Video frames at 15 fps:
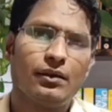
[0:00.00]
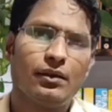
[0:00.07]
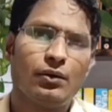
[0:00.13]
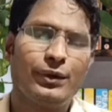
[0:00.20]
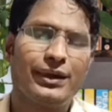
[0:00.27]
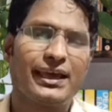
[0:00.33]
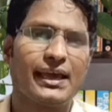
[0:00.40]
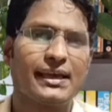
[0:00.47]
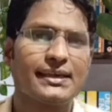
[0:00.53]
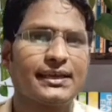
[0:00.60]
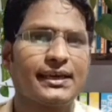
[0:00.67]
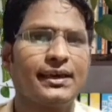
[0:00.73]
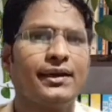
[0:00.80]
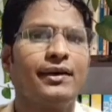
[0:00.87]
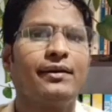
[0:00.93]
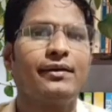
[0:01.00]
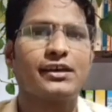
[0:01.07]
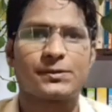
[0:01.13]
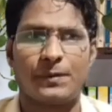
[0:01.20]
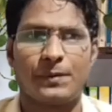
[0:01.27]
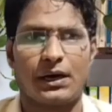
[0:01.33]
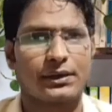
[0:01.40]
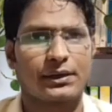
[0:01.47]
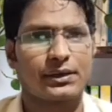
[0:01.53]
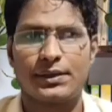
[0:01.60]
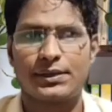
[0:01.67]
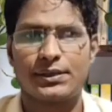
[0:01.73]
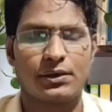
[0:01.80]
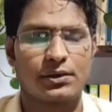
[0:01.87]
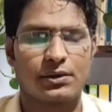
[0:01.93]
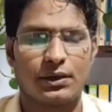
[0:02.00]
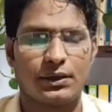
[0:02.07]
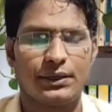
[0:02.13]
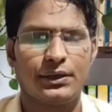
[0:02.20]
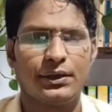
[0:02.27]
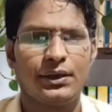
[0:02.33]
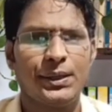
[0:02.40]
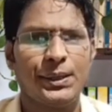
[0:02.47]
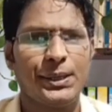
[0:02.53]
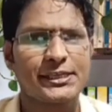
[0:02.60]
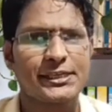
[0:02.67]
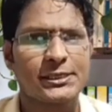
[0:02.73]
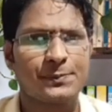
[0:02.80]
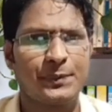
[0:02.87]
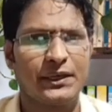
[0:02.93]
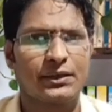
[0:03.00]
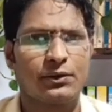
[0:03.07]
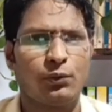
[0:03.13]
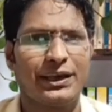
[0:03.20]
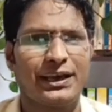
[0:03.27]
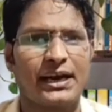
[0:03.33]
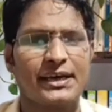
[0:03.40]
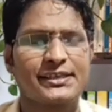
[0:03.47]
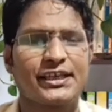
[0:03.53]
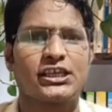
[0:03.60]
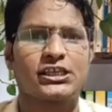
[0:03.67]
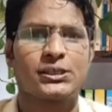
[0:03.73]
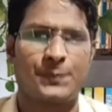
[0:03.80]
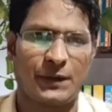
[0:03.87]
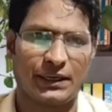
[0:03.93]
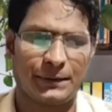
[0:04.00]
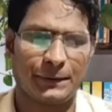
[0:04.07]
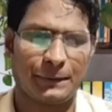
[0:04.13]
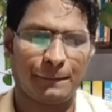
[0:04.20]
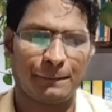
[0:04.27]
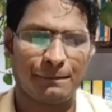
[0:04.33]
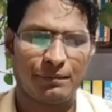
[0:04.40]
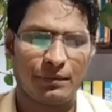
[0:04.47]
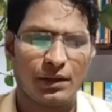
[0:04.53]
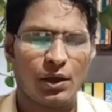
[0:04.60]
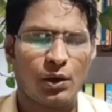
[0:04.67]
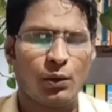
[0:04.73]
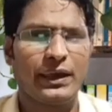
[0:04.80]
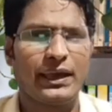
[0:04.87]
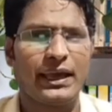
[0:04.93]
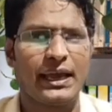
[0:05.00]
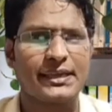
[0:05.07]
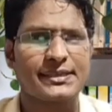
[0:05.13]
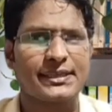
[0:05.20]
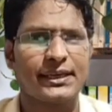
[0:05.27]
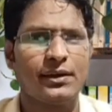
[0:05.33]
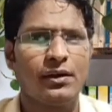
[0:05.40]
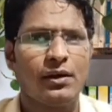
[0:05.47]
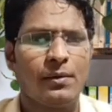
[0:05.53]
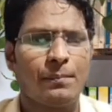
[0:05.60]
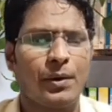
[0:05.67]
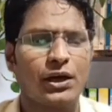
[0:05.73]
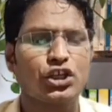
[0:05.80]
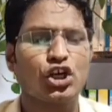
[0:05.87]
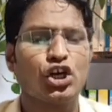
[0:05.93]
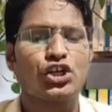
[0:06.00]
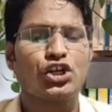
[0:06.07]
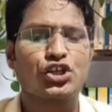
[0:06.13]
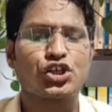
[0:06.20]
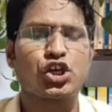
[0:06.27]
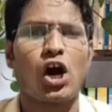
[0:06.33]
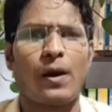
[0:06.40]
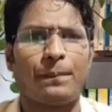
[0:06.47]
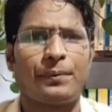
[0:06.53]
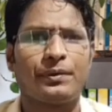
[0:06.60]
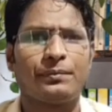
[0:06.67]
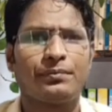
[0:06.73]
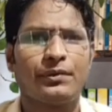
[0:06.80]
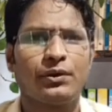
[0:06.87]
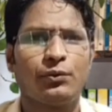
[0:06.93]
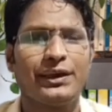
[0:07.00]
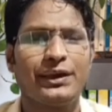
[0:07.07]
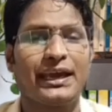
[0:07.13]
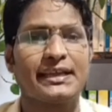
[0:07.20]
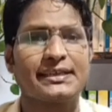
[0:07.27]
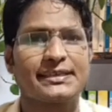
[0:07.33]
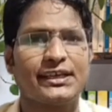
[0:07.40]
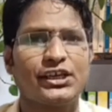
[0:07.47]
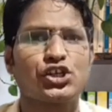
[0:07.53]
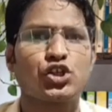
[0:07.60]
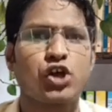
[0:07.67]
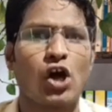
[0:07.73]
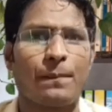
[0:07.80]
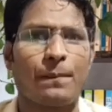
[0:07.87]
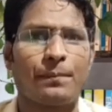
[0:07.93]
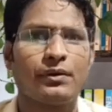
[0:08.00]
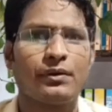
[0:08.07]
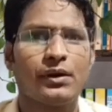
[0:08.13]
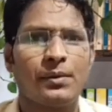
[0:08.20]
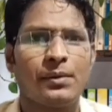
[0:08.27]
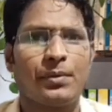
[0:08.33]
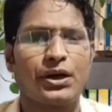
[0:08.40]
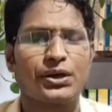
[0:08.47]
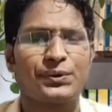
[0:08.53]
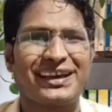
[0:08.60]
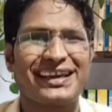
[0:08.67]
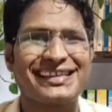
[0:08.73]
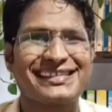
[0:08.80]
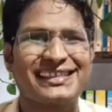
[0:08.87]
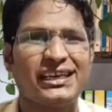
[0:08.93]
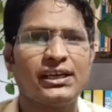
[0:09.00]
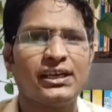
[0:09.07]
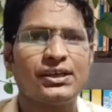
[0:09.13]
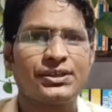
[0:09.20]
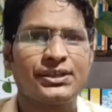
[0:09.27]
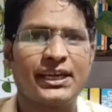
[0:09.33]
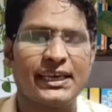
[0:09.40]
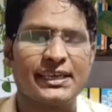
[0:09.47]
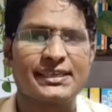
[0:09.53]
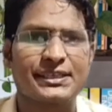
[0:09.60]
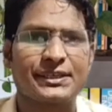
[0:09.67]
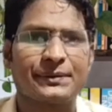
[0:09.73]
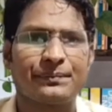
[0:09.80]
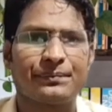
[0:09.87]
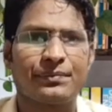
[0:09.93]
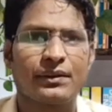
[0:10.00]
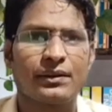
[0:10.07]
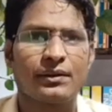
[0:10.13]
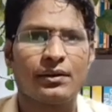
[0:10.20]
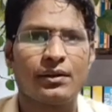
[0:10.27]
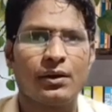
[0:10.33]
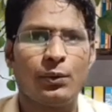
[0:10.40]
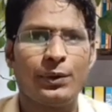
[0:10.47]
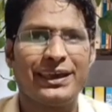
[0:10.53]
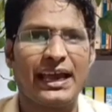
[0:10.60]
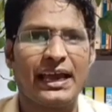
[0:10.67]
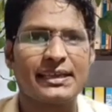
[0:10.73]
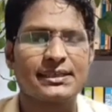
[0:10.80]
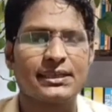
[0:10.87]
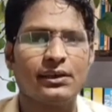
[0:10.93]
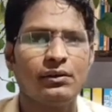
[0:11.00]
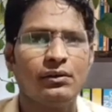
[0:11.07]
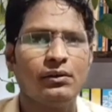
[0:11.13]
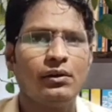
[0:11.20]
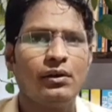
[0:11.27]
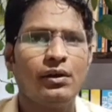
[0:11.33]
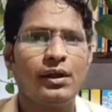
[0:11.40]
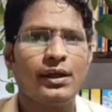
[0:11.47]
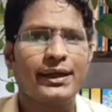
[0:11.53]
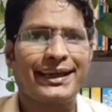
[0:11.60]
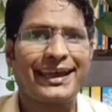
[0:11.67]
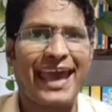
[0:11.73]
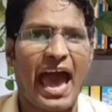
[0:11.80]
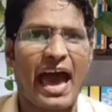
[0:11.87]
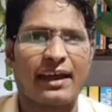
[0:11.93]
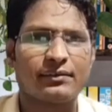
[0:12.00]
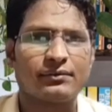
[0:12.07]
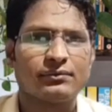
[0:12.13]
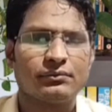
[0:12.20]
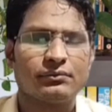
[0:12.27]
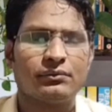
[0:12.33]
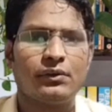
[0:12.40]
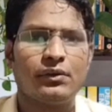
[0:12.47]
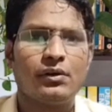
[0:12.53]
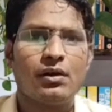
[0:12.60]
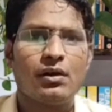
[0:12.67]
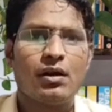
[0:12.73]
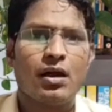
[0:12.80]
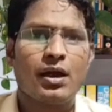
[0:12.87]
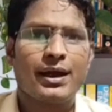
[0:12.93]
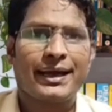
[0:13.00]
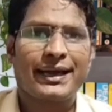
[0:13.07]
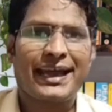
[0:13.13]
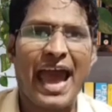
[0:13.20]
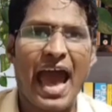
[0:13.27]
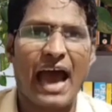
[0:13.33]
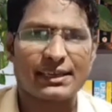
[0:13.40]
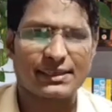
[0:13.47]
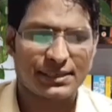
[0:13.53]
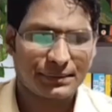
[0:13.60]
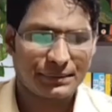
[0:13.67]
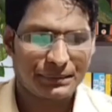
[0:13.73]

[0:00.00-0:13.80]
We can say a spark generally. Speak. We can't say speak. We can say but top. We can say top. But we can say taste. We can say can. Cat.